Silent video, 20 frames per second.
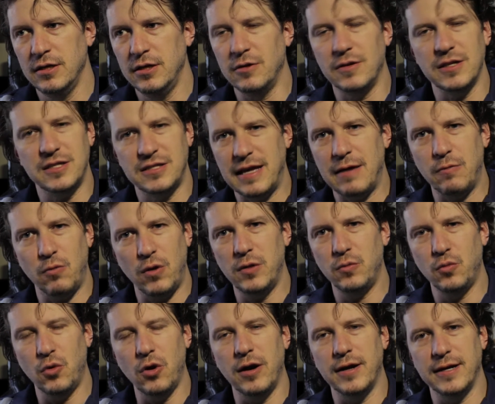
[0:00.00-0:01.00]
It's that
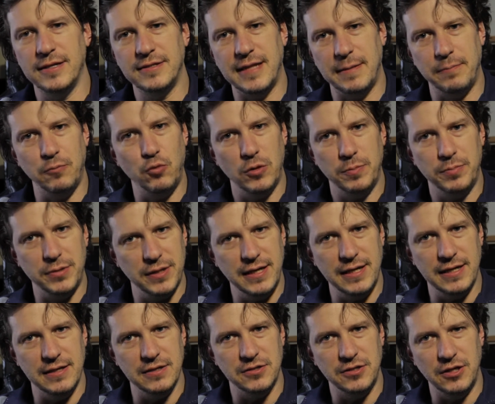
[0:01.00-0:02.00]
one word. It's that word
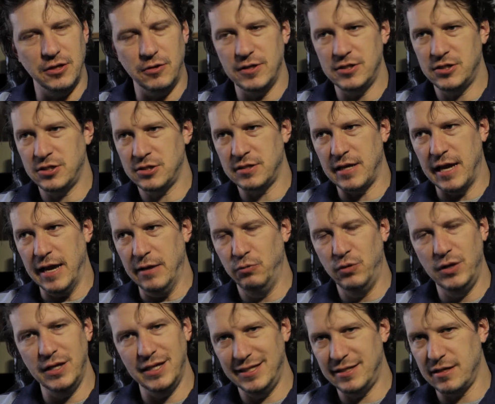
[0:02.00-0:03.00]
please.
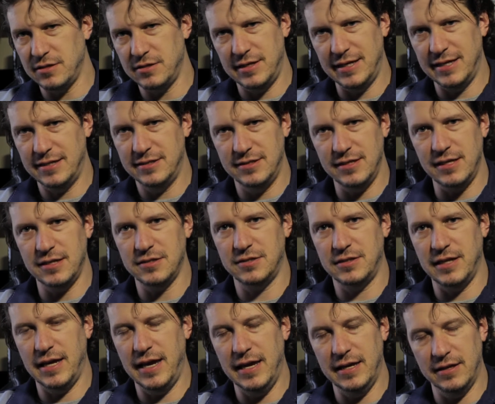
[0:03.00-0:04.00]
It really doesn't
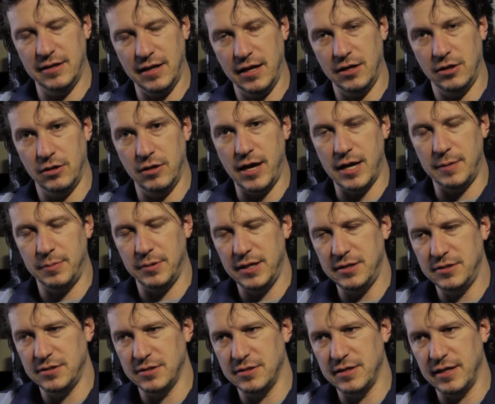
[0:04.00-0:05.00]
exist in a lot of
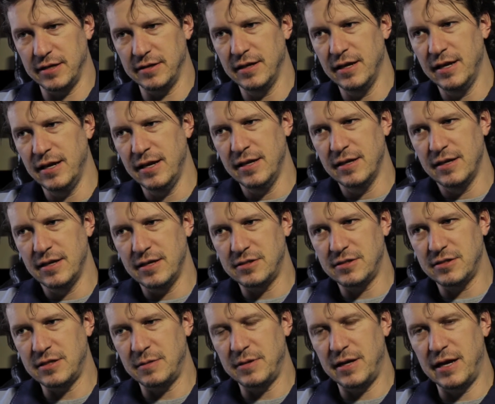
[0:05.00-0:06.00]
places. And
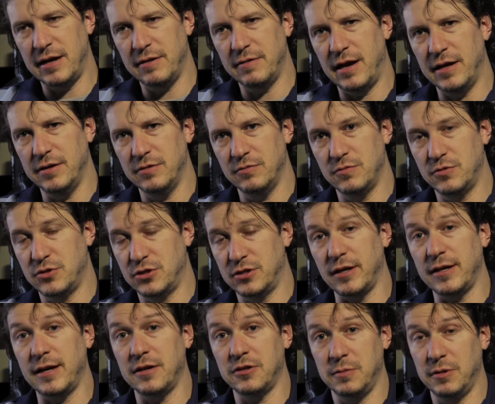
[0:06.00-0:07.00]
this is something I
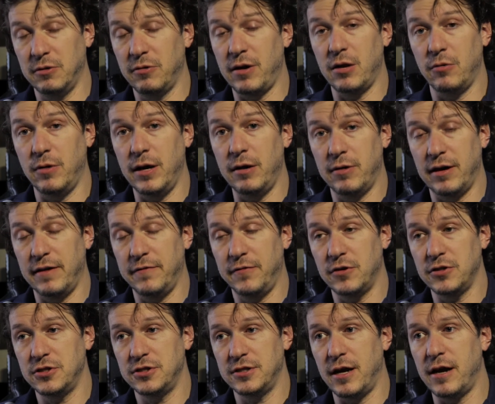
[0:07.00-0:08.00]
stuck out to me right away when I
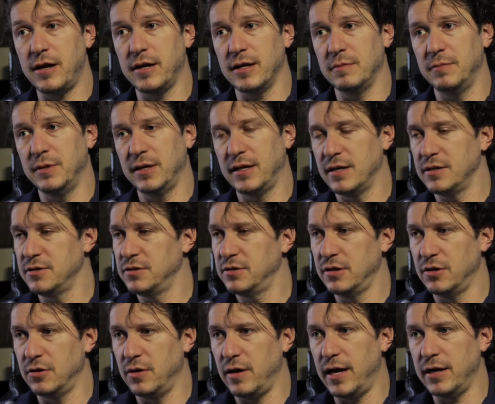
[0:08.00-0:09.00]
first started,
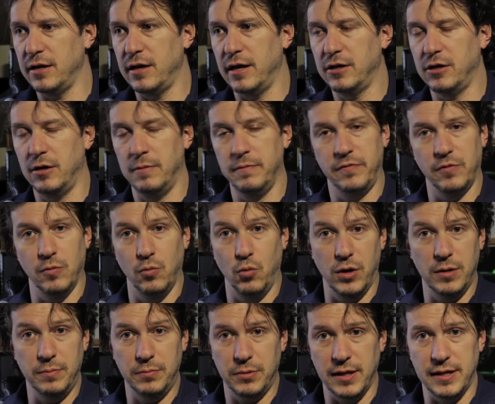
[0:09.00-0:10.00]
because, I come from
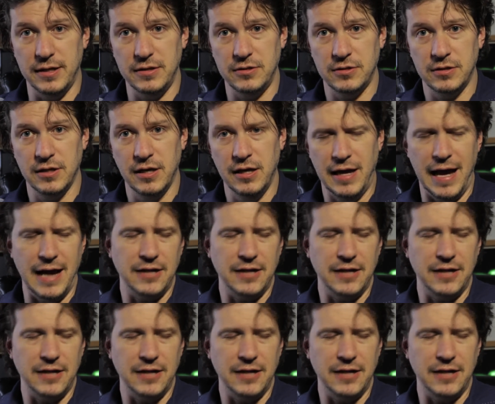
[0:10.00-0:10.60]
one place.